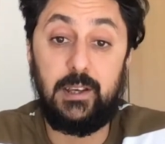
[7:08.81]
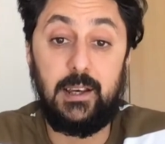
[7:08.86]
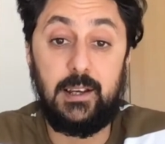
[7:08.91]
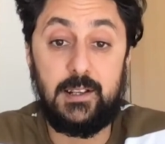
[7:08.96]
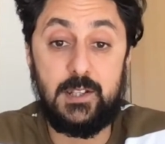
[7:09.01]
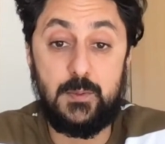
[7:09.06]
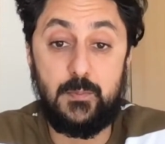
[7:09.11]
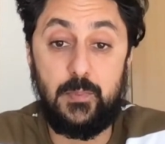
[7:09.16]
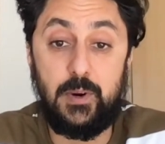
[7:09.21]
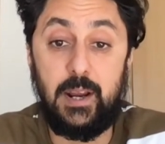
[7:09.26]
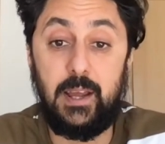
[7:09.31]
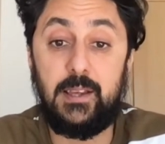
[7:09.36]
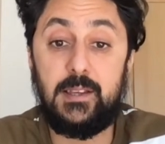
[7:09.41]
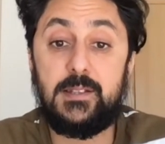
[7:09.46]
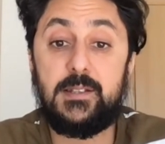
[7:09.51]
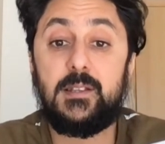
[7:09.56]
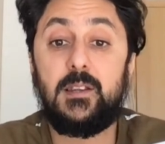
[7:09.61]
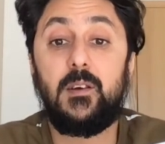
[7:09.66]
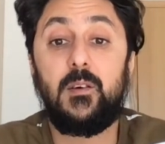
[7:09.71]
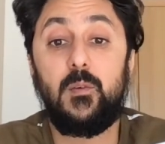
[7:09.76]

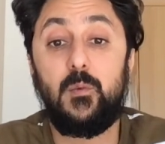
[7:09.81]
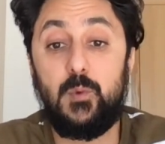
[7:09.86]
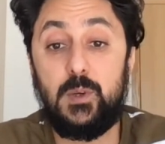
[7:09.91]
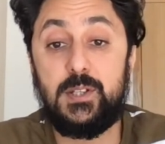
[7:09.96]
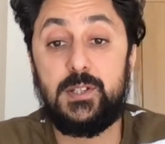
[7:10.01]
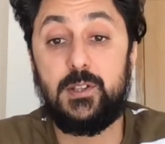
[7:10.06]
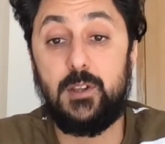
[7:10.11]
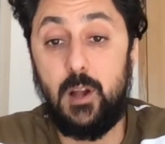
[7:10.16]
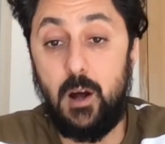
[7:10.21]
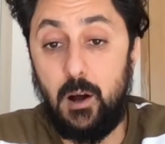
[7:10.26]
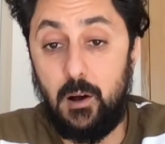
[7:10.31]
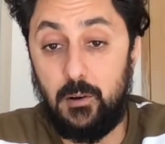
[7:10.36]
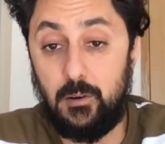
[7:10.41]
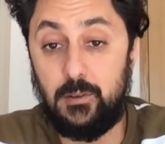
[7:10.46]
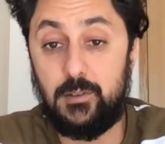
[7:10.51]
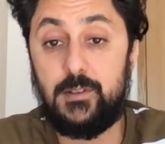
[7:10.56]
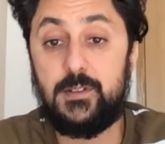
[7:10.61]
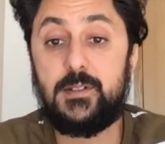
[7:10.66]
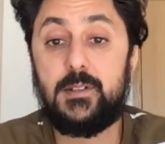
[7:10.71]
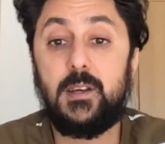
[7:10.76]
expressed with
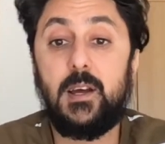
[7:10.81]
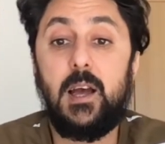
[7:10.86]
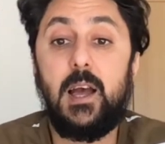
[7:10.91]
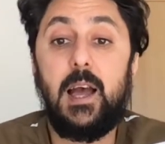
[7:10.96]
nouns,